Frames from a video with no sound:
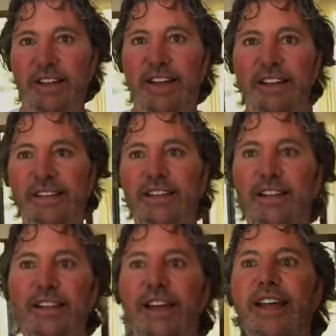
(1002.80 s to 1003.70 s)
Let's
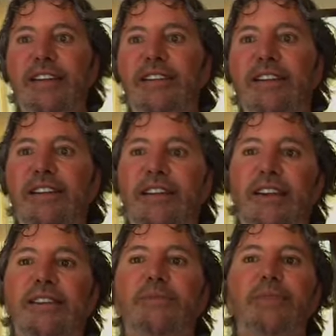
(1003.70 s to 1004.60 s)

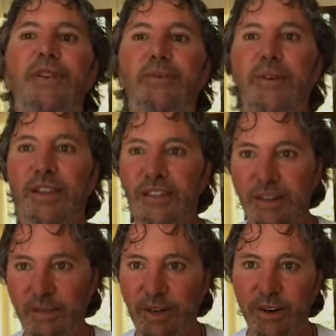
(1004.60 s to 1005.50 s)
be the one that
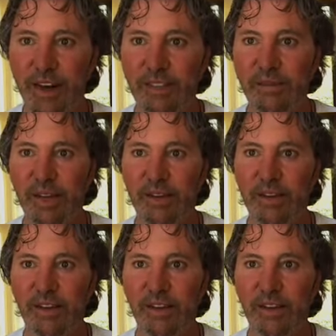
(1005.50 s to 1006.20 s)
someone cries about.